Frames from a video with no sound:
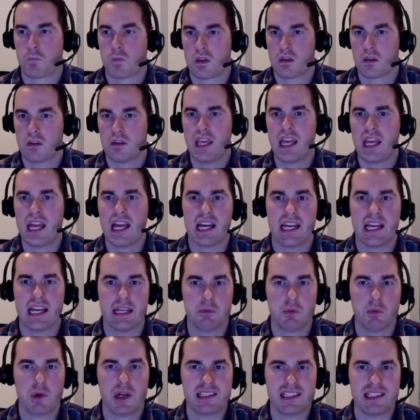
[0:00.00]
yeah, it
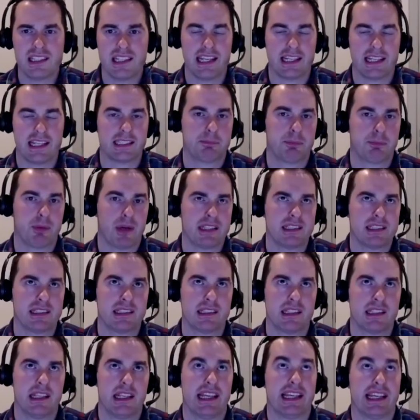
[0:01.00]
wasn't
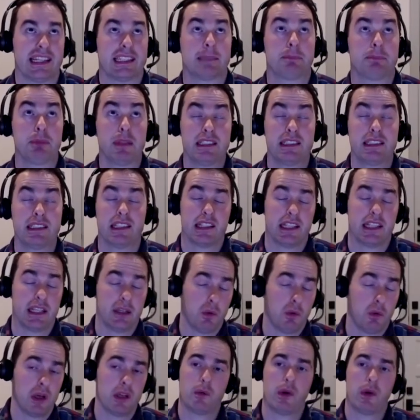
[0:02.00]
expressly explicitly
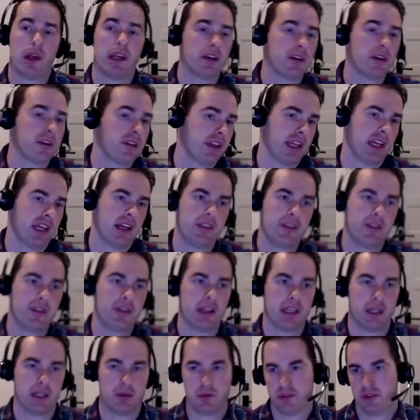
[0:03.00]
one way or the other.
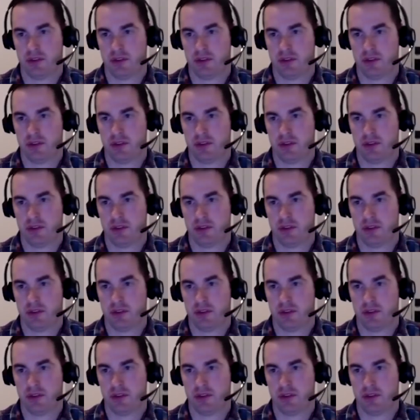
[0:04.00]
It was